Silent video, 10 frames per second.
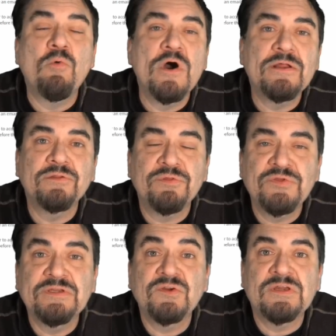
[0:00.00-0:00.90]
Now, one other
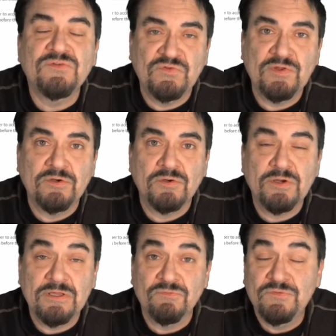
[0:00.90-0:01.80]
thing to
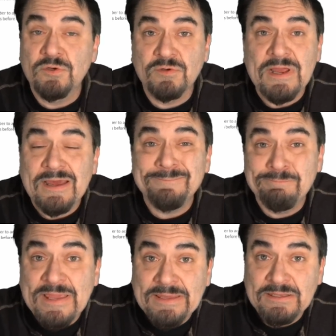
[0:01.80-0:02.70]
consider, if you're not
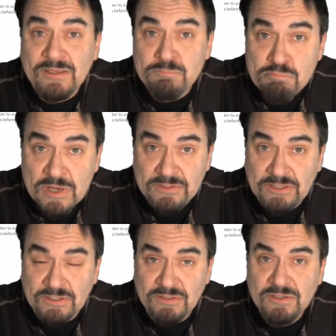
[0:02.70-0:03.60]
making
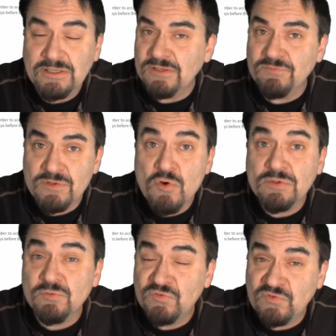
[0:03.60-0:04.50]
money, even
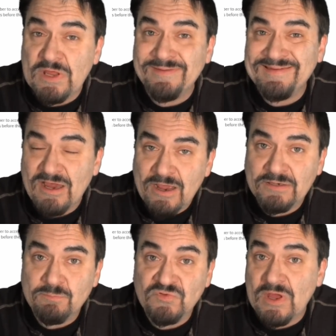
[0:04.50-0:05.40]
though you're selling
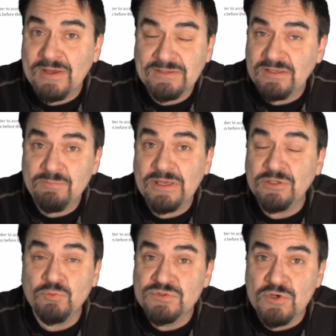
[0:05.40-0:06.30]
items on
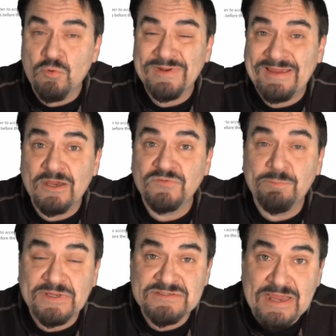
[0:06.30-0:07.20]
eBay, you don't
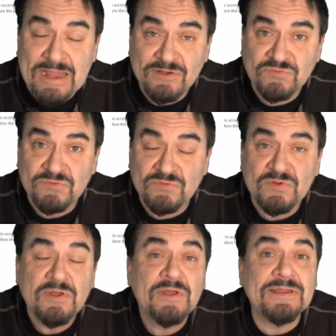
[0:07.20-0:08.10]
have to pay
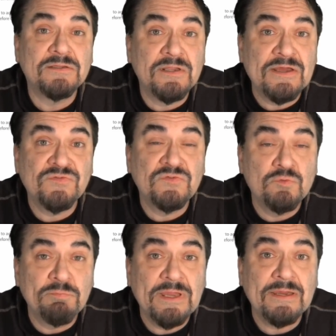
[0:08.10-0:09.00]
taxes
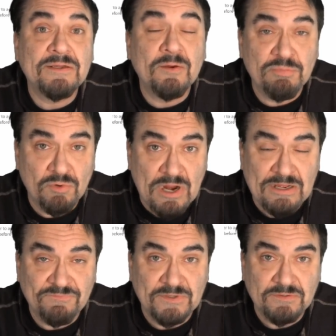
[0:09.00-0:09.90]
unless you made a
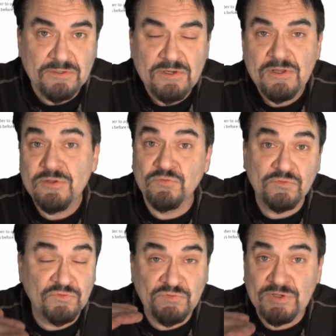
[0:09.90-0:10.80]
profit.
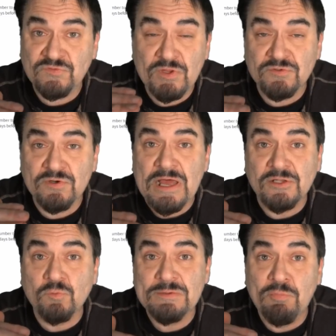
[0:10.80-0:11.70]
There's a
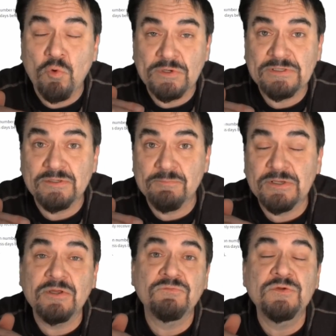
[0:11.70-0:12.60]
$600 reporting
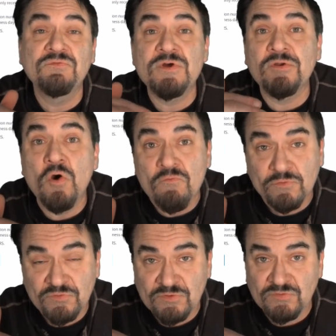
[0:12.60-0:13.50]
limit. If you've done
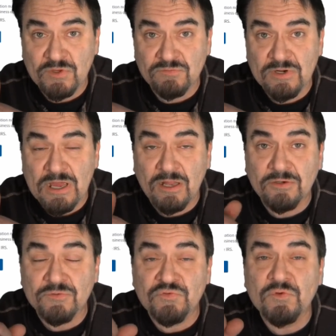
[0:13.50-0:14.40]
over
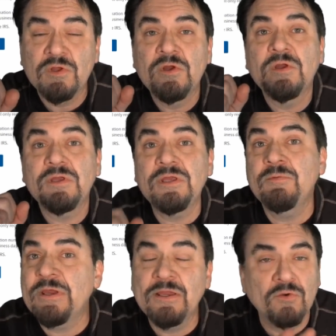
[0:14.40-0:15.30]
$600,
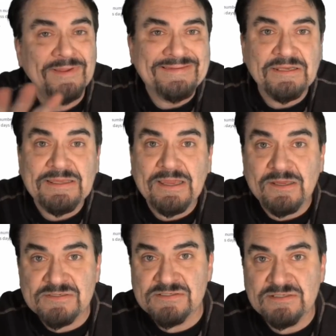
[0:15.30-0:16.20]
eBay or any
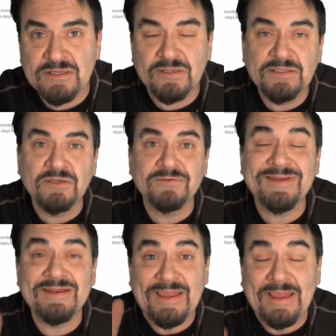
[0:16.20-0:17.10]
entity on the
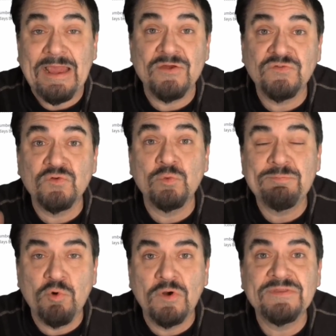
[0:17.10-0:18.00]
internet has to
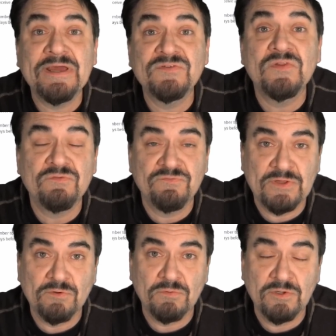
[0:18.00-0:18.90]
report that to the
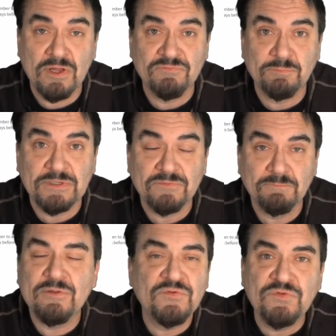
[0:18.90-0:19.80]
federal government.
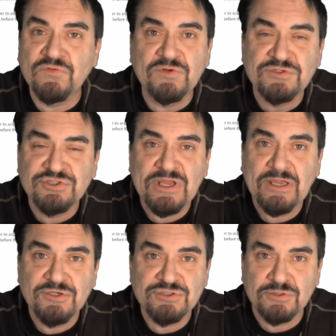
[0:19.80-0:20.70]
Now, this isn't a
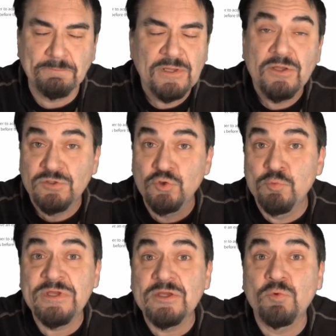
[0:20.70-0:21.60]
change in
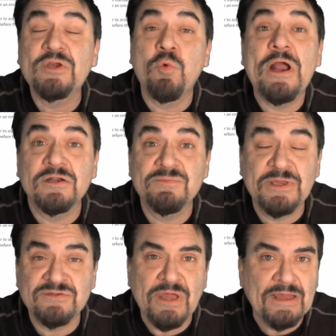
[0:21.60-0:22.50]
you being required
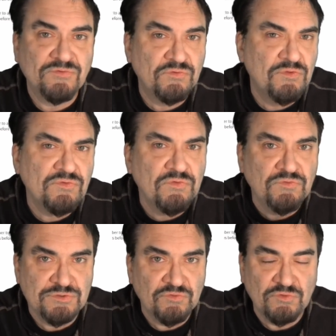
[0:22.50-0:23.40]
to pay taxes. This
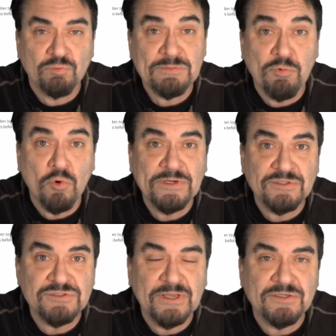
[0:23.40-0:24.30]
is just a
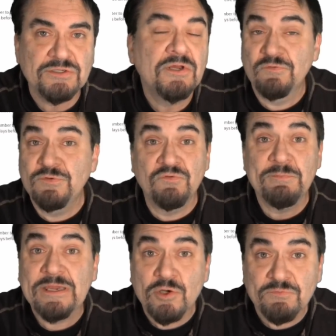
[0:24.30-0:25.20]
reporting change. If
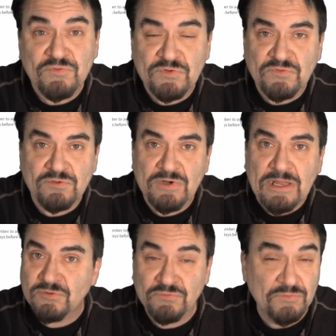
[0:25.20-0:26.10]
you've made over
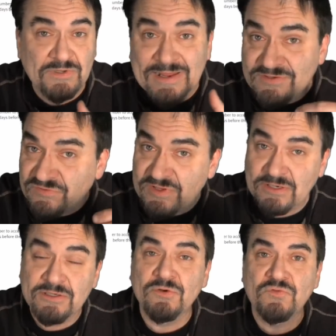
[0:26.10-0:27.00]
$600 for the last
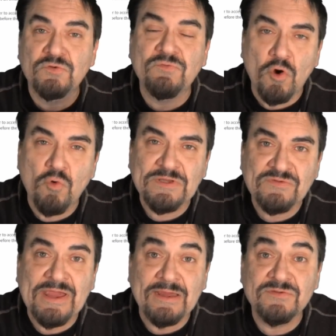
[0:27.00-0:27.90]
10 years, you've
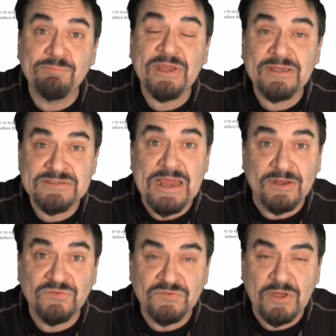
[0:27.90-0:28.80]
always had to pay
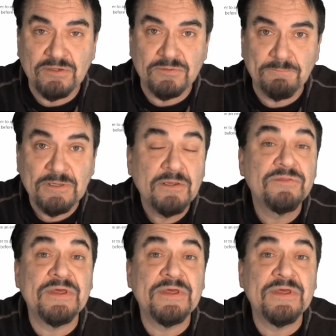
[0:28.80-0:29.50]
taxes on it.